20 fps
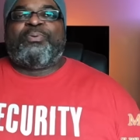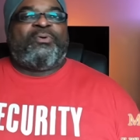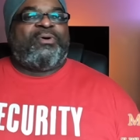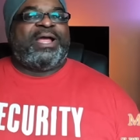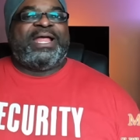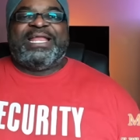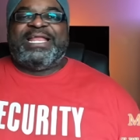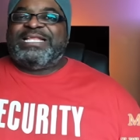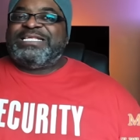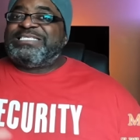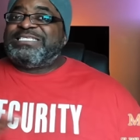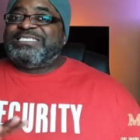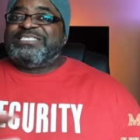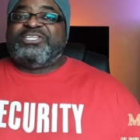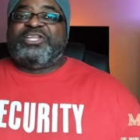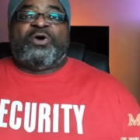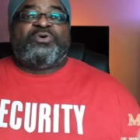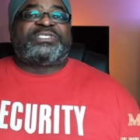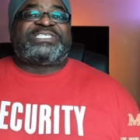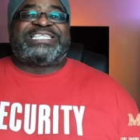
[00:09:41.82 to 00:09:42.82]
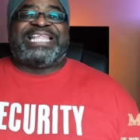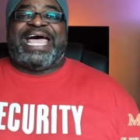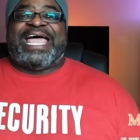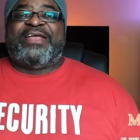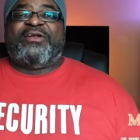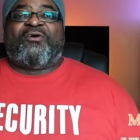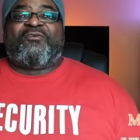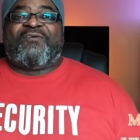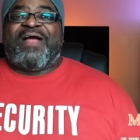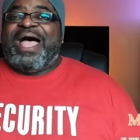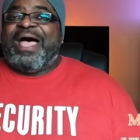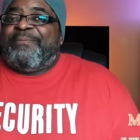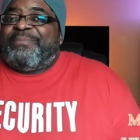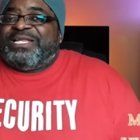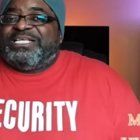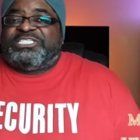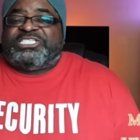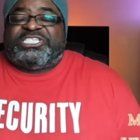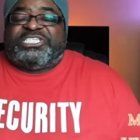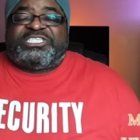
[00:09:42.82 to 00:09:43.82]
And this is no slight on Robyn,
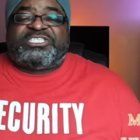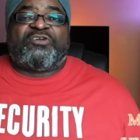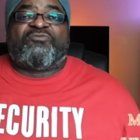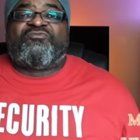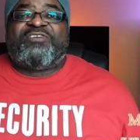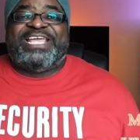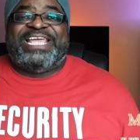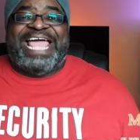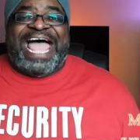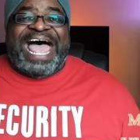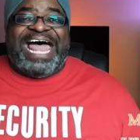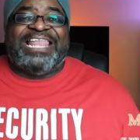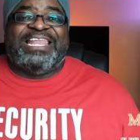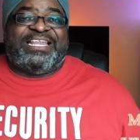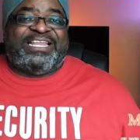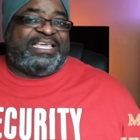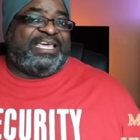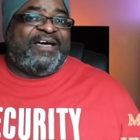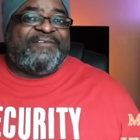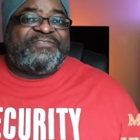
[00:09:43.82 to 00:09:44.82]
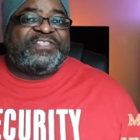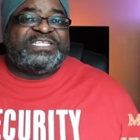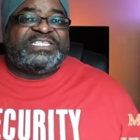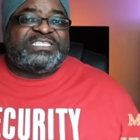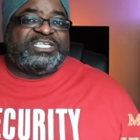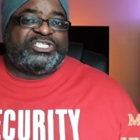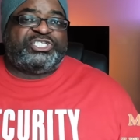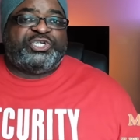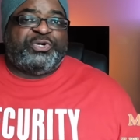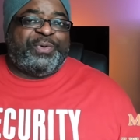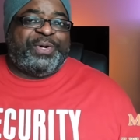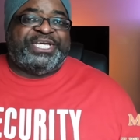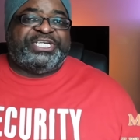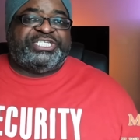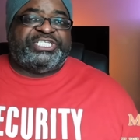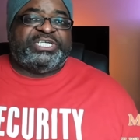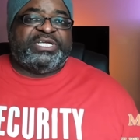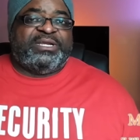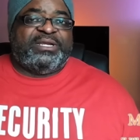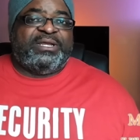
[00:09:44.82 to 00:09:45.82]
it's just the reality of the
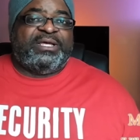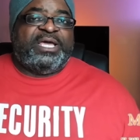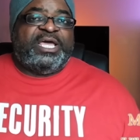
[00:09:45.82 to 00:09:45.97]
situation.